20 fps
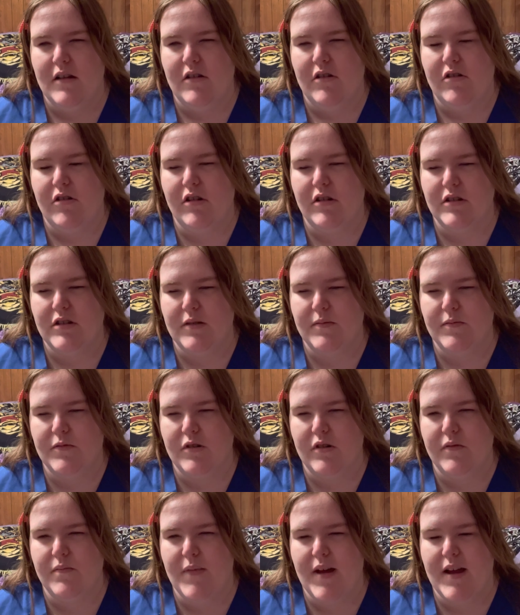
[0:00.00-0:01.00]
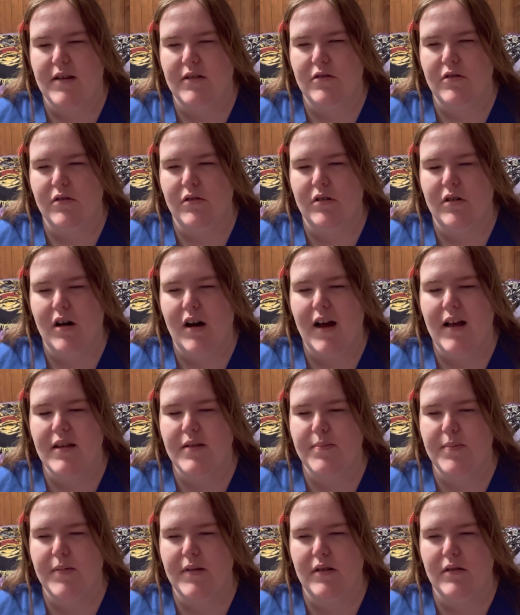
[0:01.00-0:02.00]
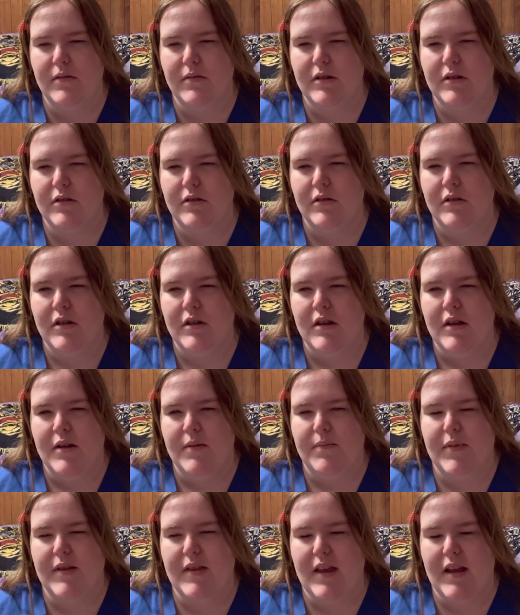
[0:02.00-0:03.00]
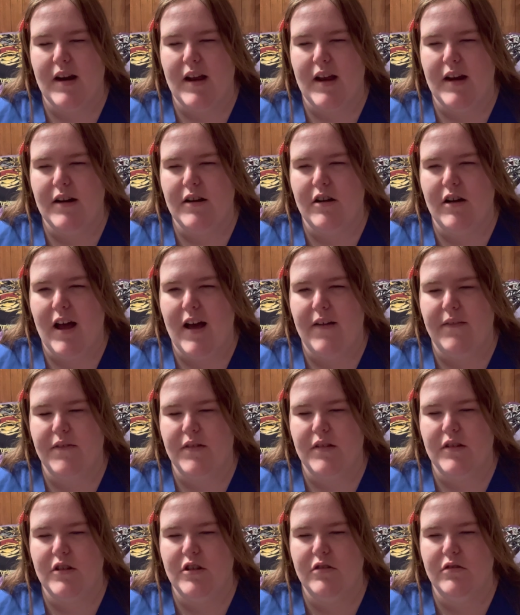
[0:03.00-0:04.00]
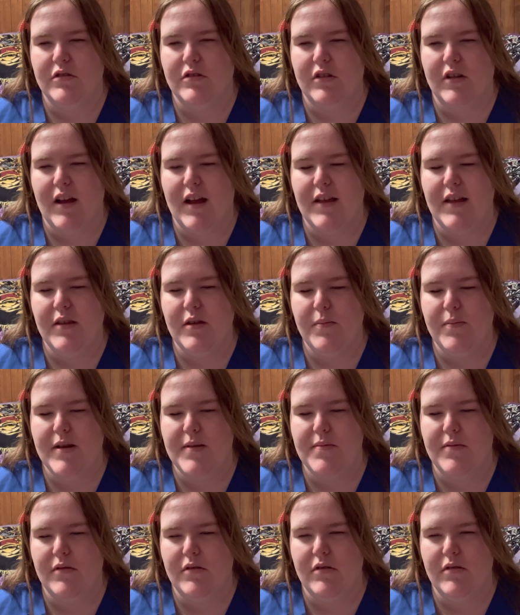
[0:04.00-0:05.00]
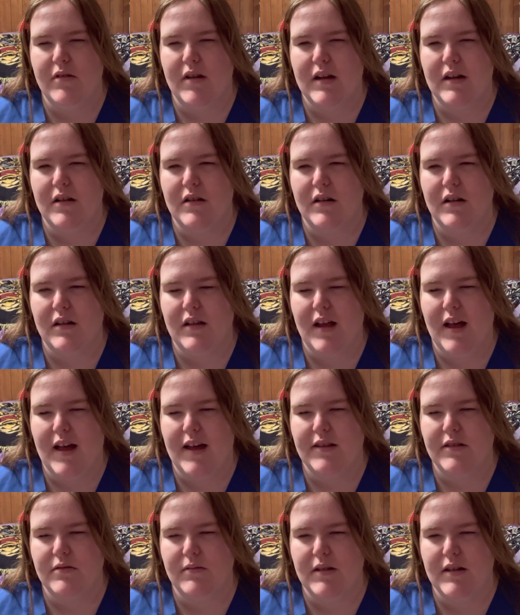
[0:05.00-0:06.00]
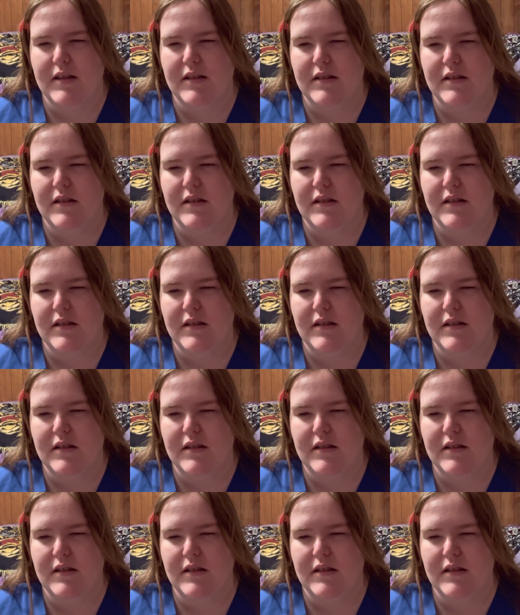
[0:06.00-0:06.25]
or some sort of medical hospital route. But then I have 2 or 3 other people who I go to class with,